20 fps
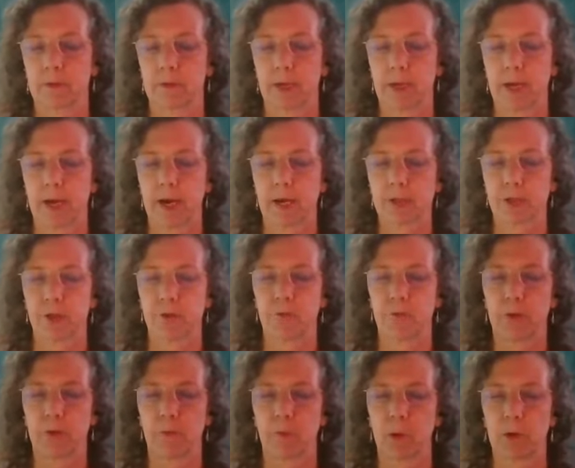And I actually
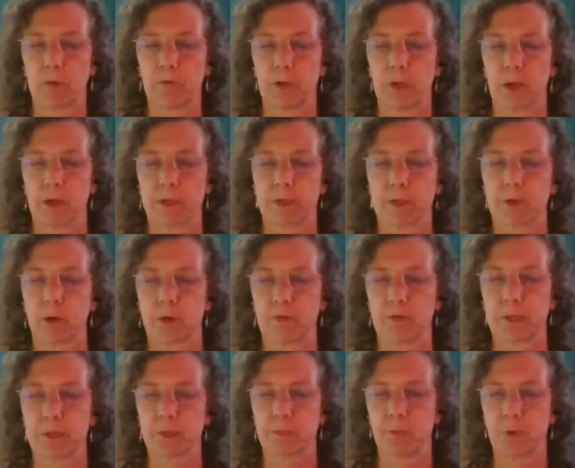feel more of it, a sort of
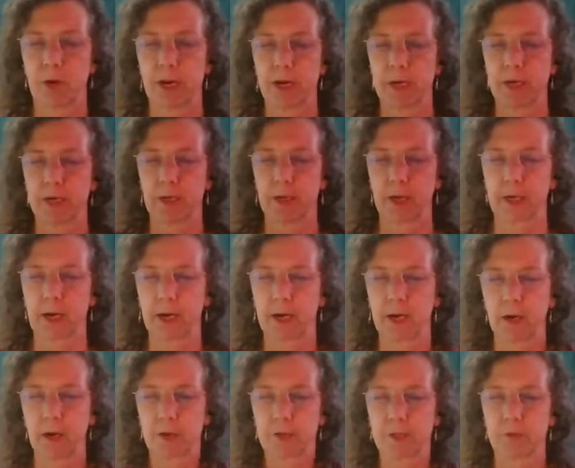a spreading, like I
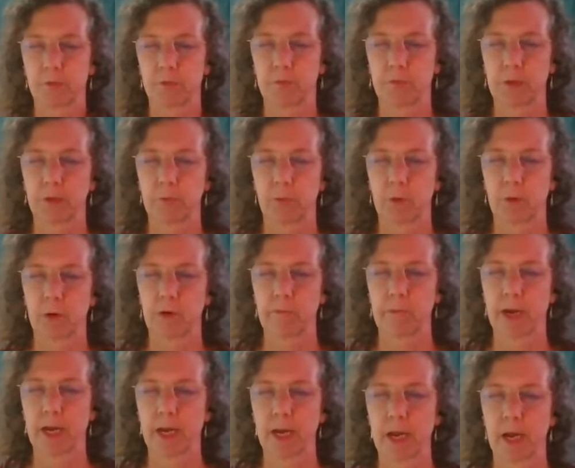can also feel more of
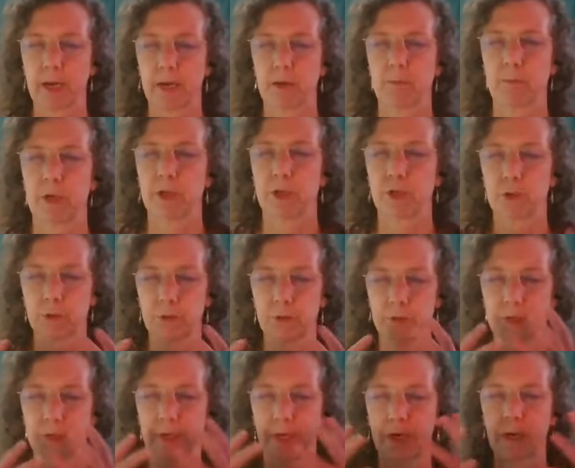my neck and my
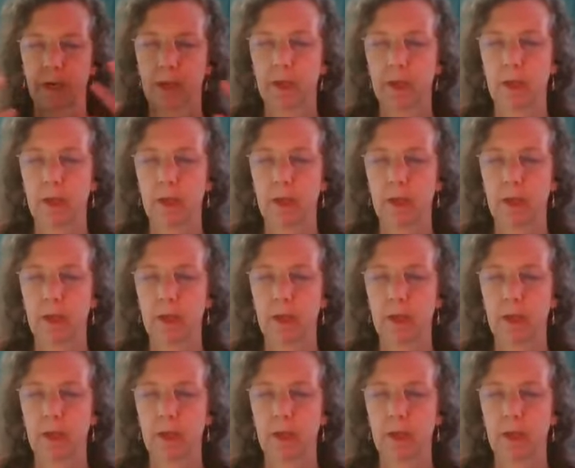shoulders, like